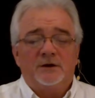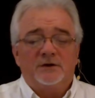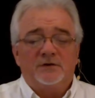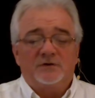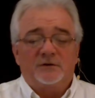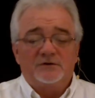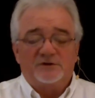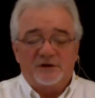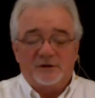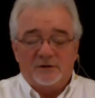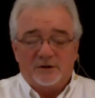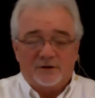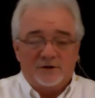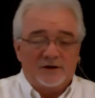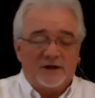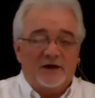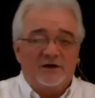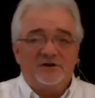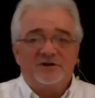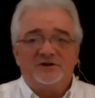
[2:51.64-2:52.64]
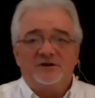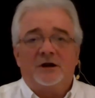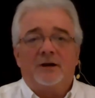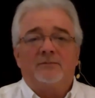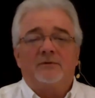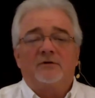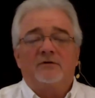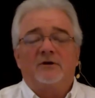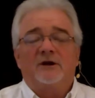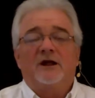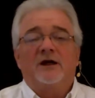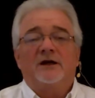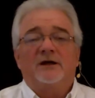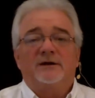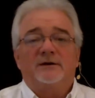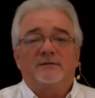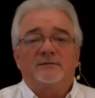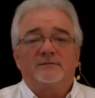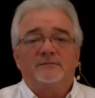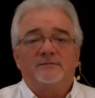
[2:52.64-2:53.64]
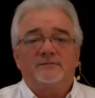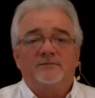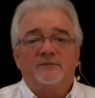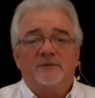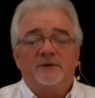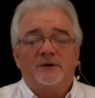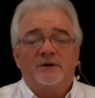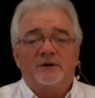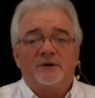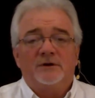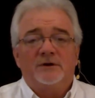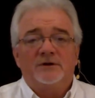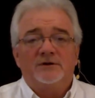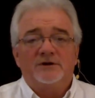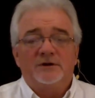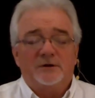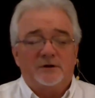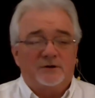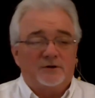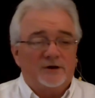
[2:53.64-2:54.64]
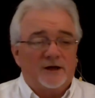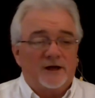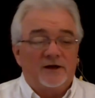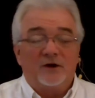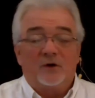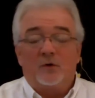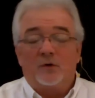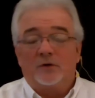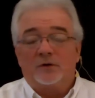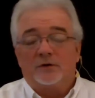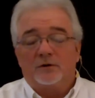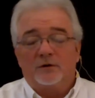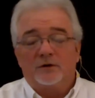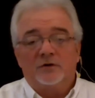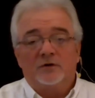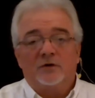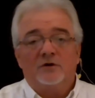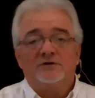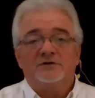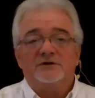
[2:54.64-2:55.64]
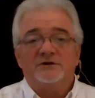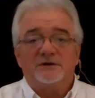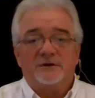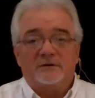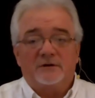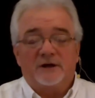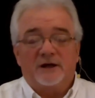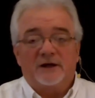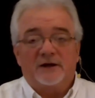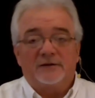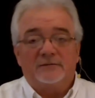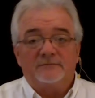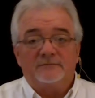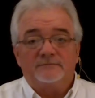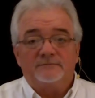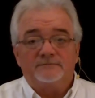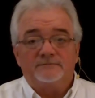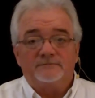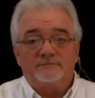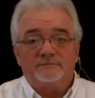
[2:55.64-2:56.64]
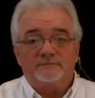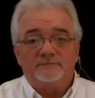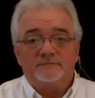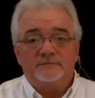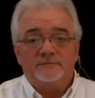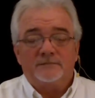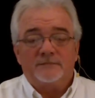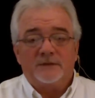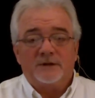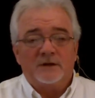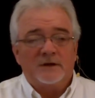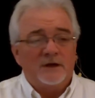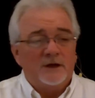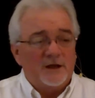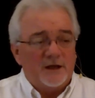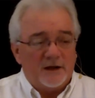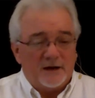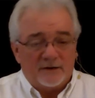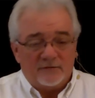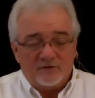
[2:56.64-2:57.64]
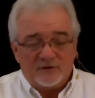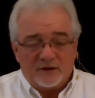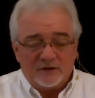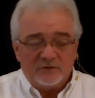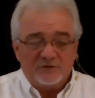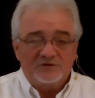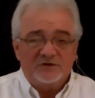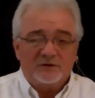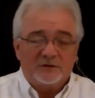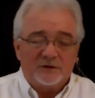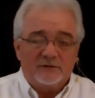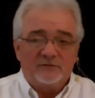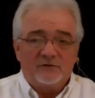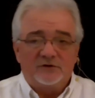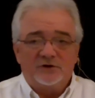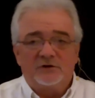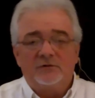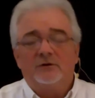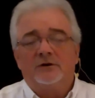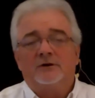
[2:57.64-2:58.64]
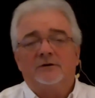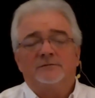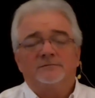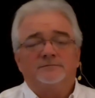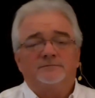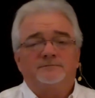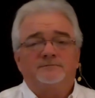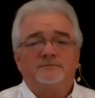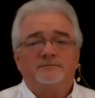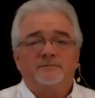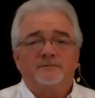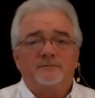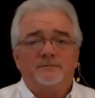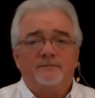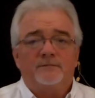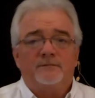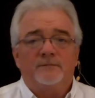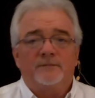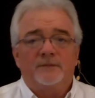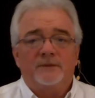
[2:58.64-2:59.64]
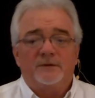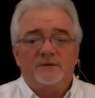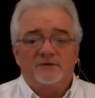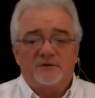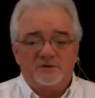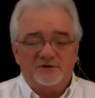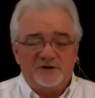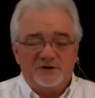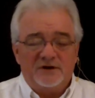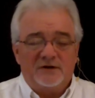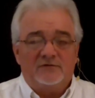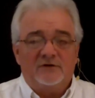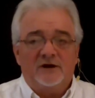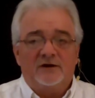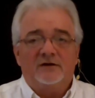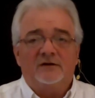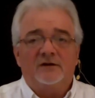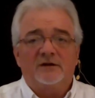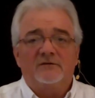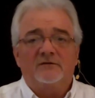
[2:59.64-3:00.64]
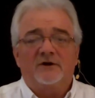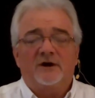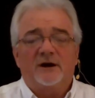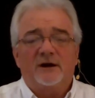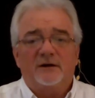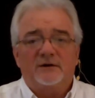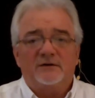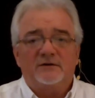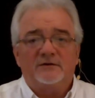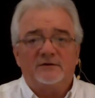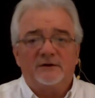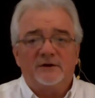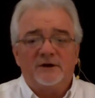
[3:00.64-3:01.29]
So she learned how to shop online. She learned how to order her groceries online. And everything was delivered to her. So she never had to leave her house.